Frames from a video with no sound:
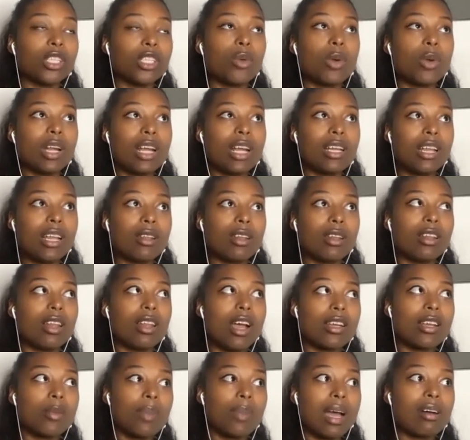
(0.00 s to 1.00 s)
I learn
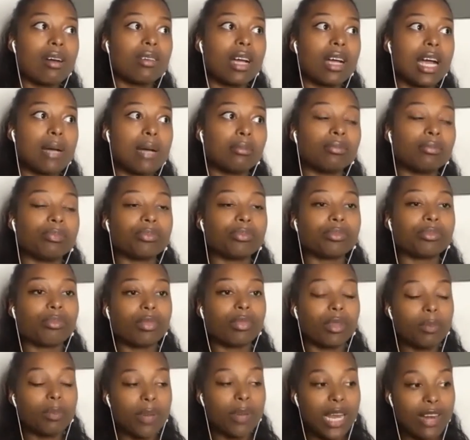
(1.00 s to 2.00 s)
about
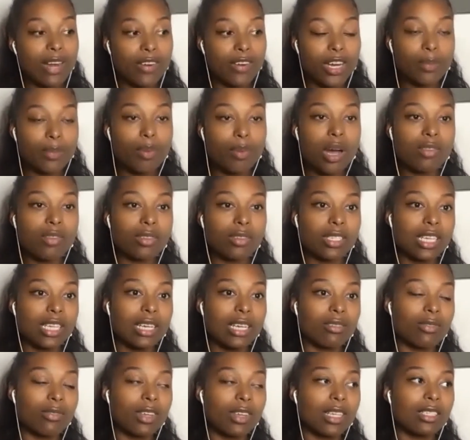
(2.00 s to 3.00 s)
period poverty
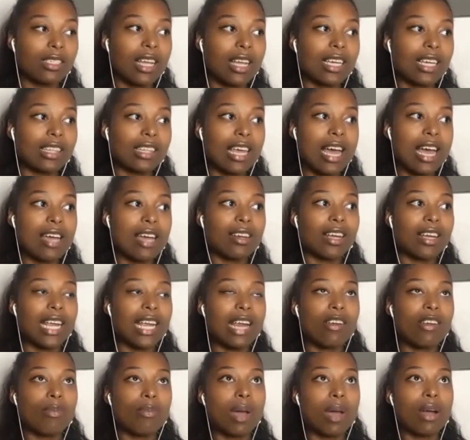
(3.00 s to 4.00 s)
and things like that, and I
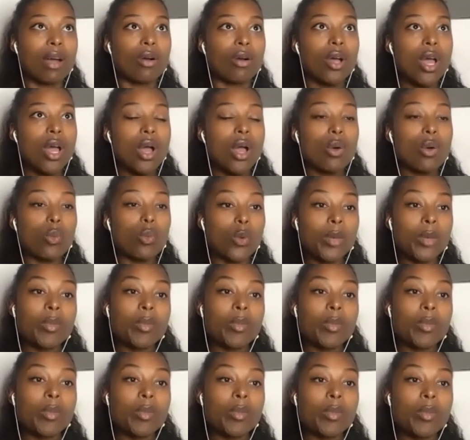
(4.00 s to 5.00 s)
hear about
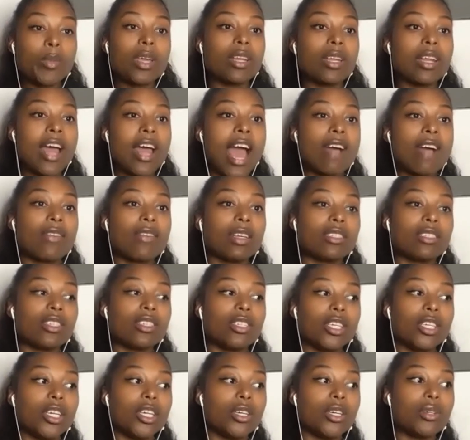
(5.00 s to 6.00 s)
women having
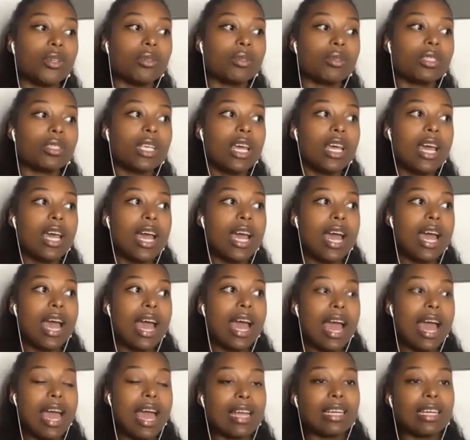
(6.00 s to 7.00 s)
to use
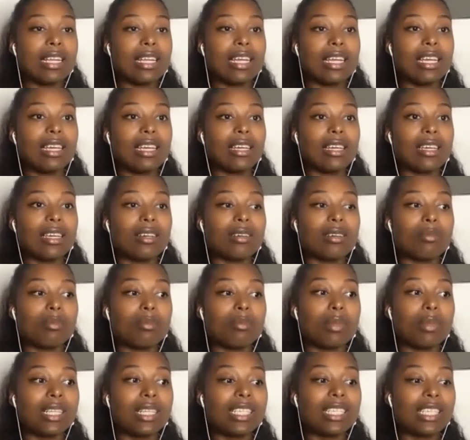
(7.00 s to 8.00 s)
any
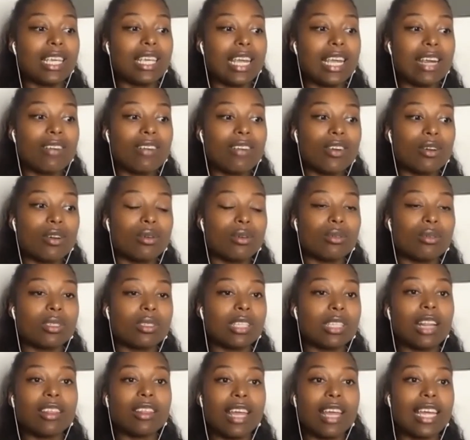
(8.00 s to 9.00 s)

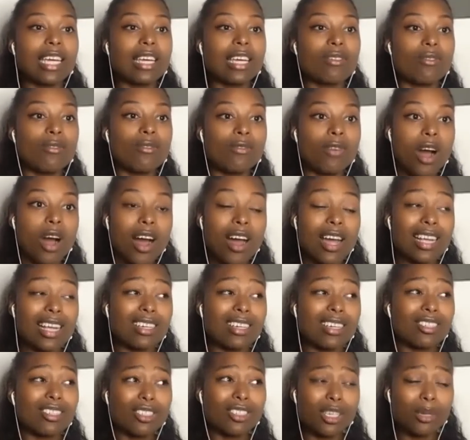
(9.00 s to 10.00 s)
materials that they can
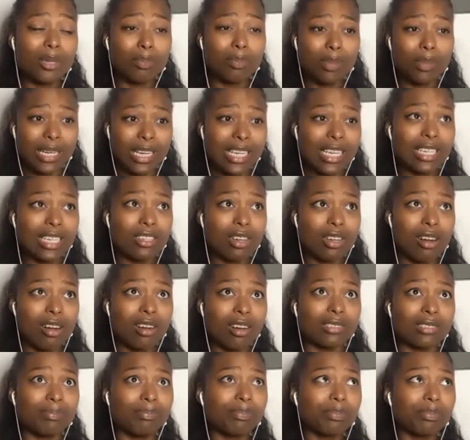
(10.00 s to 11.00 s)
find to bleed
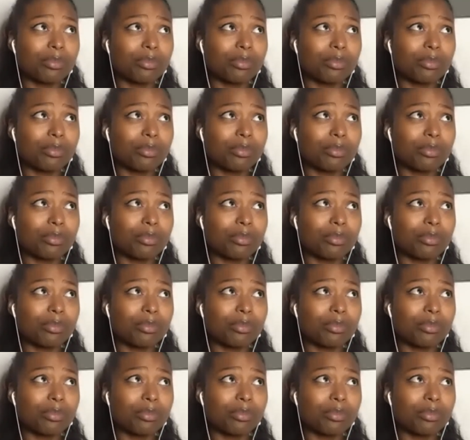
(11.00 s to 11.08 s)
on,